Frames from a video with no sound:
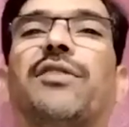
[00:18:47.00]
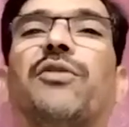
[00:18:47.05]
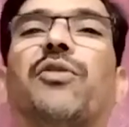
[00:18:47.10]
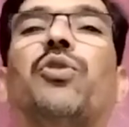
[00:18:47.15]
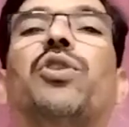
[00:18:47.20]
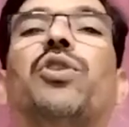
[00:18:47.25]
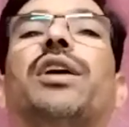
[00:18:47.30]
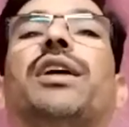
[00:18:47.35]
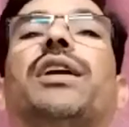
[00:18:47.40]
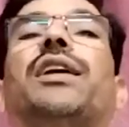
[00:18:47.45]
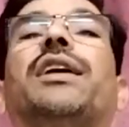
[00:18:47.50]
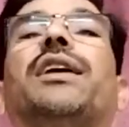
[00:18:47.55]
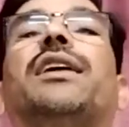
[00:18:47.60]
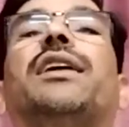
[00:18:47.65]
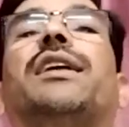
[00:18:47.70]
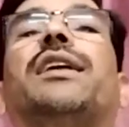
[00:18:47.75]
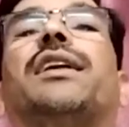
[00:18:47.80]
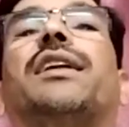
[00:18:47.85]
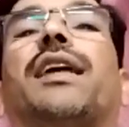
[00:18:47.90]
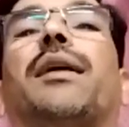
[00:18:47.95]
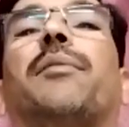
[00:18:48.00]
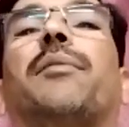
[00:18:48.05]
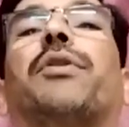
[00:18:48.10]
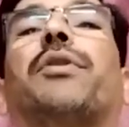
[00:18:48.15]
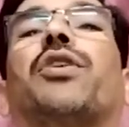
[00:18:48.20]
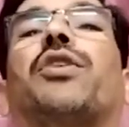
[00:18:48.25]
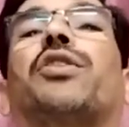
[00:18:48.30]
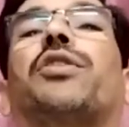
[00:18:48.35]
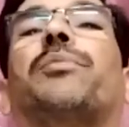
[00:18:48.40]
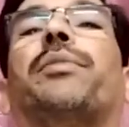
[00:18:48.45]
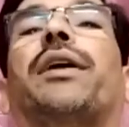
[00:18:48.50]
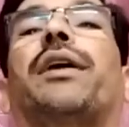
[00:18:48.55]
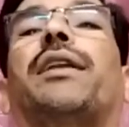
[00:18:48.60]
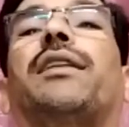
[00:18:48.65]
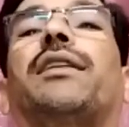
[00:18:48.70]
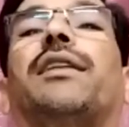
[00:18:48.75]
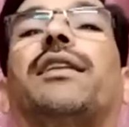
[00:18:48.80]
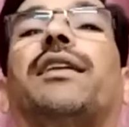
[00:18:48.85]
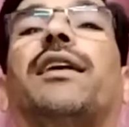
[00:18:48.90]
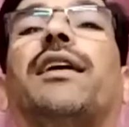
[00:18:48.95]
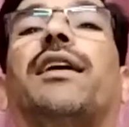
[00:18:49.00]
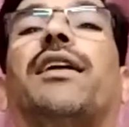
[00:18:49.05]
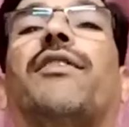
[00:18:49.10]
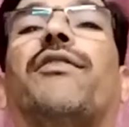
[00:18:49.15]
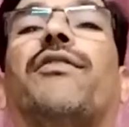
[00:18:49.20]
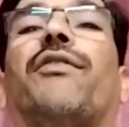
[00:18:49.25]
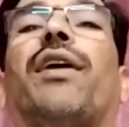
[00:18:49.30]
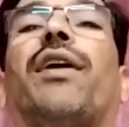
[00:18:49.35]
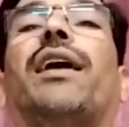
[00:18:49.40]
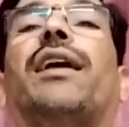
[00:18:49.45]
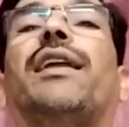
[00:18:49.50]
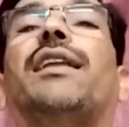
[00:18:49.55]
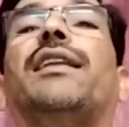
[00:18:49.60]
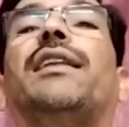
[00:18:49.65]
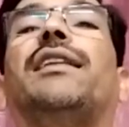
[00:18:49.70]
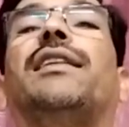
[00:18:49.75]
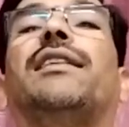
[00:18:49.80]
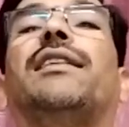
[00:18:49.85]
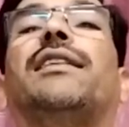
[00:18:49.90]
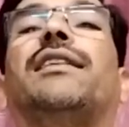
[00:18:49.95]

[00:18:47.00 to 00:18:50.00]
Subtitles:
only temporary pain, while